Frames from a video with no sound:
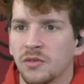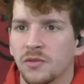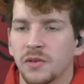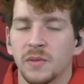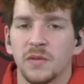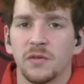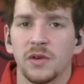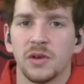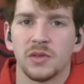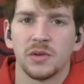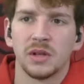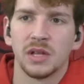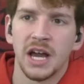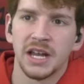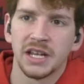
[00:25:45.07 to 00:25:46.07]
from the free throw
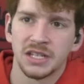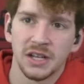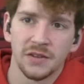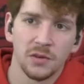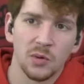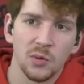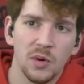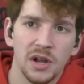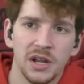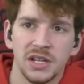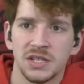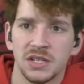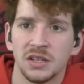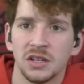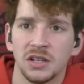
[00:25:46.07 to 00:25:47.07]
line, except for one,
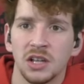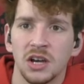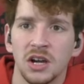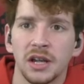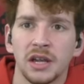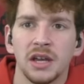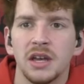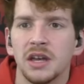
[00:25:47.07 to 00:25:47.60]
is a good look.